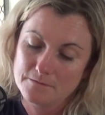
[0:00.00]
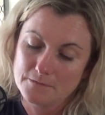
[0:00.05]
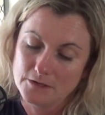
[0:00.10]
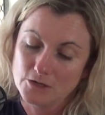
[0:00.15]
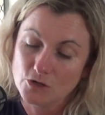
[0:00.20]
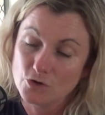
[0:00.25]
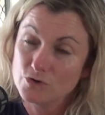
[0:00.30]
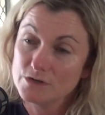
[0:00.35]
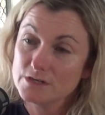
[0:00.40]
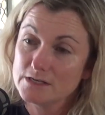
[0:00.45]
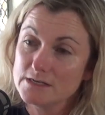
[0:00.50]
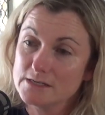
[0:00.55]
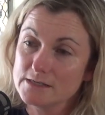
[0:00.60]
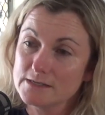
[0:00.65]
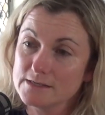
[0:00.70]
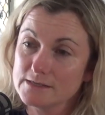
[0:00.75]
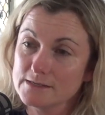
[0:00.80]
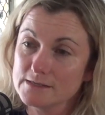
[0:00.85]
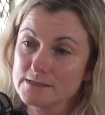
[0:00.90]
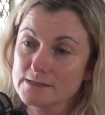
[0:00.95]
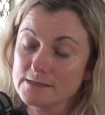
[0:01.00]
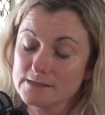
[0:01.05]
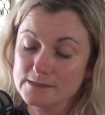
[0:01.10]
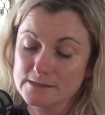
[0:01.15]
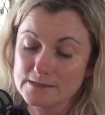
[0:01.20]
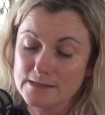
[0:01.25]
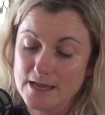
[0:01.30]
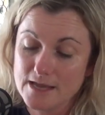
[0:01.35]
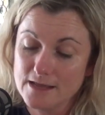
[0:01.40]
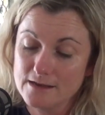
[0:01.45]
longer distances
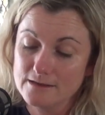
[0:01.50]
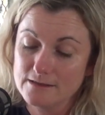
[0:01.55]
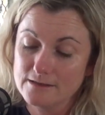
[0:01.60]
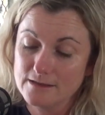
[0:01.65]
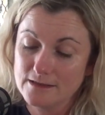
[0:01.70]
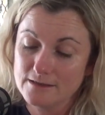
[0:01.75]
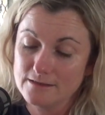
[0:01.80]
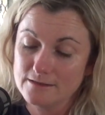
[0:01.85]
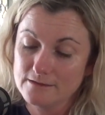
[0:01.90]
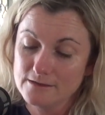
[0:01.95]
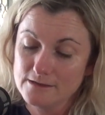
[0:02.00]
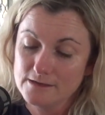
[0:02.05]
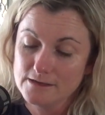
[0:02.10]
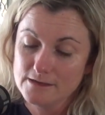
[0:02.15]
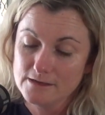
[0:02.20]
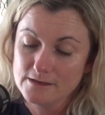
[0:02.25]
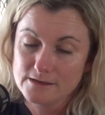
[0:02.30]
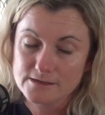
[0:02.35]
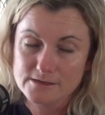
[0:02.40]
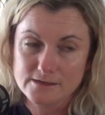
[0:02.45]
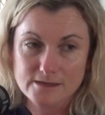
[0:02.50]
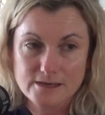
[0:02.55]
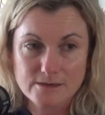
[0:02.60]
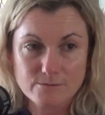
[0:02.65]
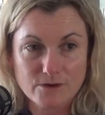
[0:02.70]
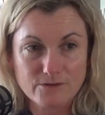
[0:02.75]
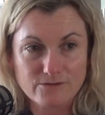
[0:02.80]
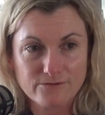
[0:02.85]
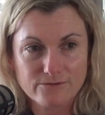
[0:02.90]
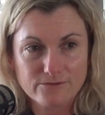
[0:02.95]
then, and so I think
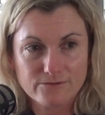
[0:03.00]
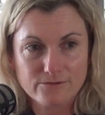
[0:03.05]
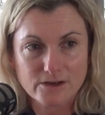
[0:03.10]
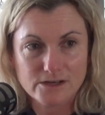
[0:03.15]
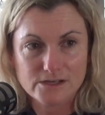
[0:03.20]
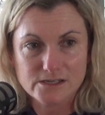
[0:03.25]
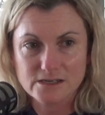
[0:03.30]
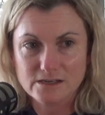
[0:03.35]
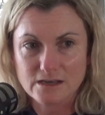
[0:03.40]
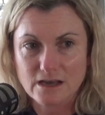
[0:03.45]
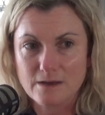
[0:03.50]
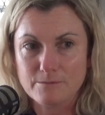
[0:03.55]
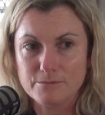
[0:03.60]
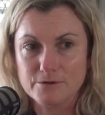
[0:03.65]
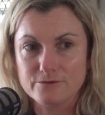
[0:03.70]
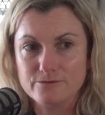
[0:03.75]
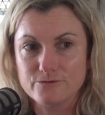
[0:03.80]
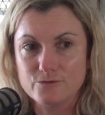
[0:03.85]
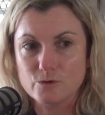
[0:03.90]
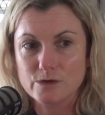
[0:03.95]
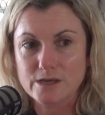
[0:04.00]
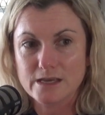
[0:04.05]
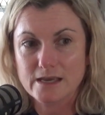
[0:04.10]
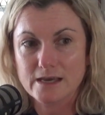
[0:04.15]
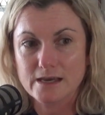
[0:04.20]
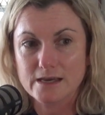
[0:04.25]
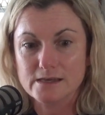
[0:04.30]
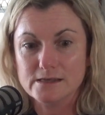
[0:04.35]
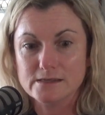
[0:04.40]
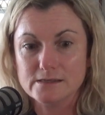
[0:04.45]
I did a couple of 40
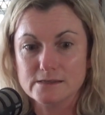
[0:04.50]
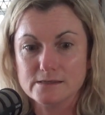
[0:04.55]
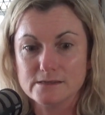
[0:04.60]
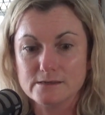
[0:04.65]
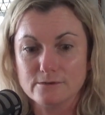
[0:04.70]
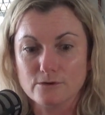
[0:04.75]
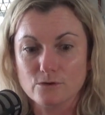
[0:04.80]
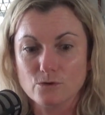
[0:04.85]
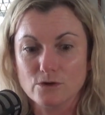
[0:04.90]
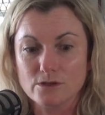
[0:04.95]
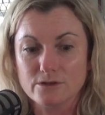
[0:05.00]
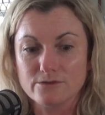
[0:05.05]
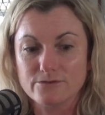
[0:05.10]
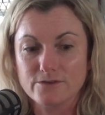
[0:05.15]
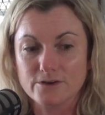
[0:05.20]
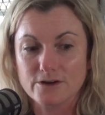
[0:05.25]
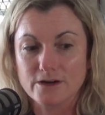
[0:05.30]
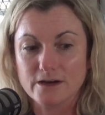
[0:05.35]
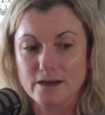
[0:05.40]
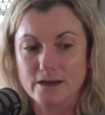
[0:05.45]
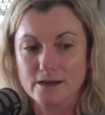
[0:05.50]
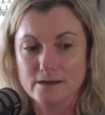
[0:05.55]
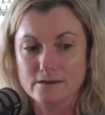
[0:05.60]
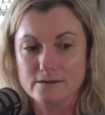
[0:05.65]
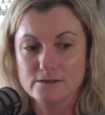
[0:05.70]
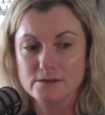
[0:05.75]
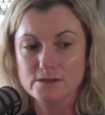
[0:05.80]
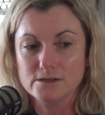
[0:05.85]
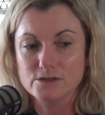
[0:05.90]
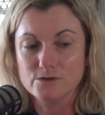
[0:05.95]
Ks to qualify
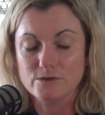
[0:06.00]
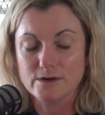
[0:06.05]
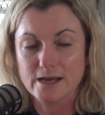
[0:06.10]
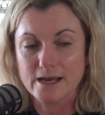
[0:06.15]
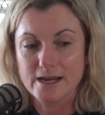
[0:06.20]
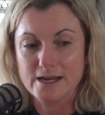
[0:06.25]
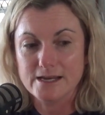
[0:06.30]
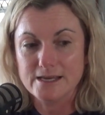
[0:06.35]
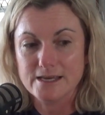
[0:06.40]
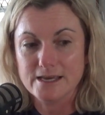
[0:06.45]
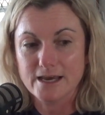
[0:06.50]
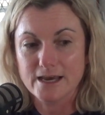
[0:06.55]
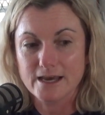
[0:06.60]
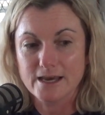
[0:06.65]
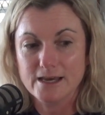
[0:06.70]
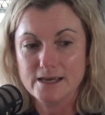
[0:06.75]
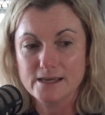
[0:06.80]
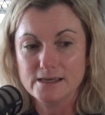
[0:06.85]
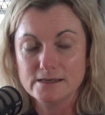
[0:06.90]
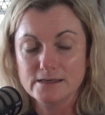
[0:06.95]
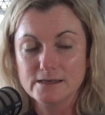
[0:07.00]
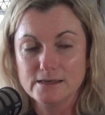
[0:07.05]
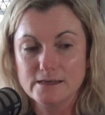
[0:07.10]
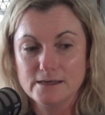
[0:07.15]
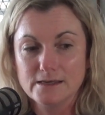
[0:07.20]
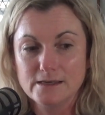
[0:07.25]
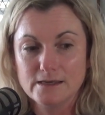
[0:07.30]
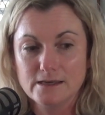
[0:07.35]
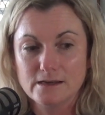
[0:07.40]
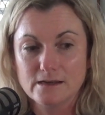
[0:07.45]
to do an 80 K.
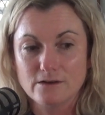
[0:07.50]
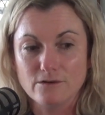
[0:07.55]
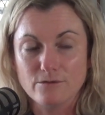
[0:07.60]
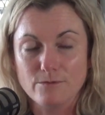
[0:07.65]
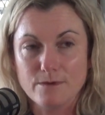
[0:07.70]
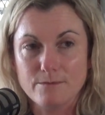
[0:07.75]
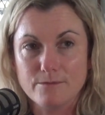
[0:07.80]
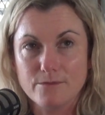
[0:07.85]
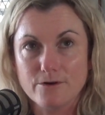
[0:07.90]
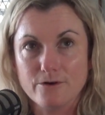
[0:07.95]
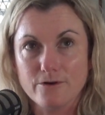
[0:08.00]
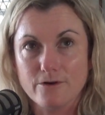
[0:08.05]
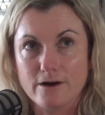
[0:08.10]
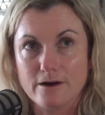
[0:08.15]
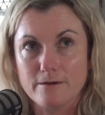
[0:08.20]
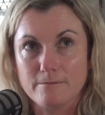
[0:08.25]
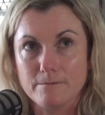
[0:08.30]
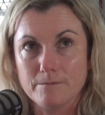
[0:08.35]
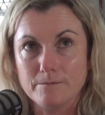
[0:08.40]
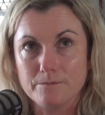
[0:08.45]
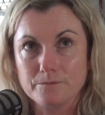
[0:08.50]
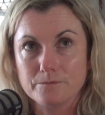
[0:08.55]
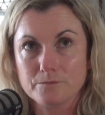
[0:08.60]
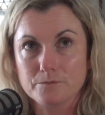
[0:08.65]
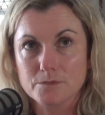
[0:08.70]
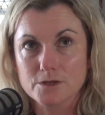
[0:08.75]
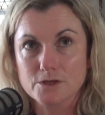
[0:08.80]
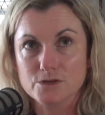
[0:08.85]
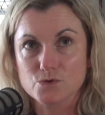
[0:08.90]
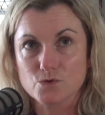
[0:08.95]
And I remember I
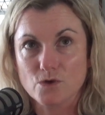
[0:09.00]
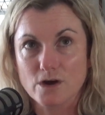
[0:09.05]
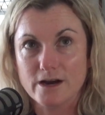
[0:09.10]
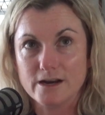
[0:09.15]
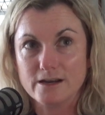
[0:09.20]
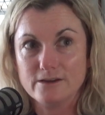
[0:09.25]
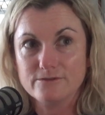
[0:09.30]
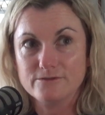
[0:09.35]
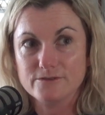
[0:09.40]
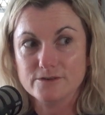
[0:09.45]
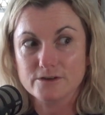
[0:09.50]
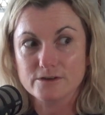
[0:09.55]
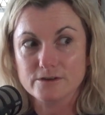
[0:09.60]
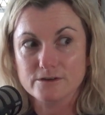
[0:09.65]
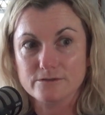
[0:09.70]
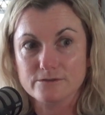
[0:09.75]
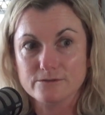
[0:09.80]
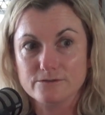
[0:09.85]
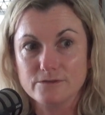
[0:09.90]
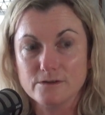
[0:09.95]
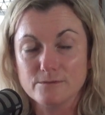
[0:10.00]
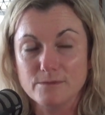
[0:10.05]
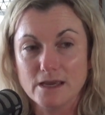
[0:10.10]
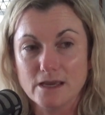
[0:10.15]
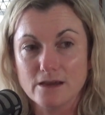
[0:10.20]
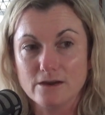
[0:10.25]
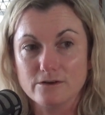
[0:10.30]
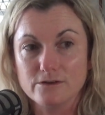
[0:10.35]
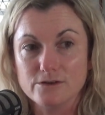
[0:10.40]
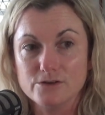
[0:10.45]
was riding for
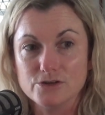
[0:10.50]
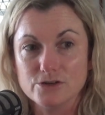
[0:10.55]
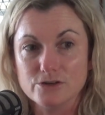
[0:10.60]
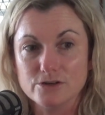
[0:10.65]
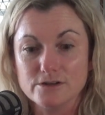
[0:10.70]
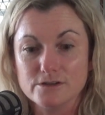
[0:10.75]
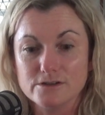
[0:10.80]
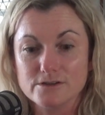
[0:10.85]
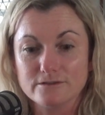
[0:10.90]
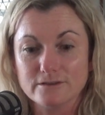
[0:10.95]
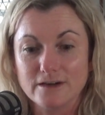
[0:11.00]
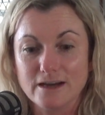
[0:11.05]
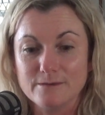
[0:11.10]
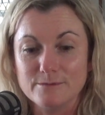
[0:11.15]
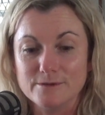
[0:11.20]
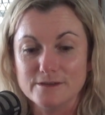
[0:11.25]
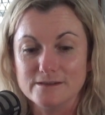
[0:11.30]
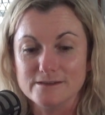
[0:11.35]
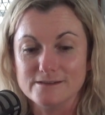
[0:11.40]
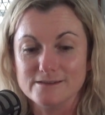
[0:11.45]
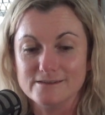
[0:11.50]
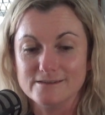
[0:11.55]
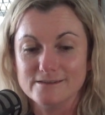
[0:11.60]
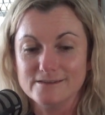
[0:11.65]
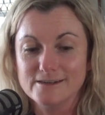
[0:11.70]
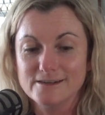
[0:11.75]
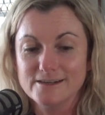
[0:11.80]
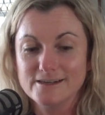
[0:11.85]
Flamingo Endurance Arabians, and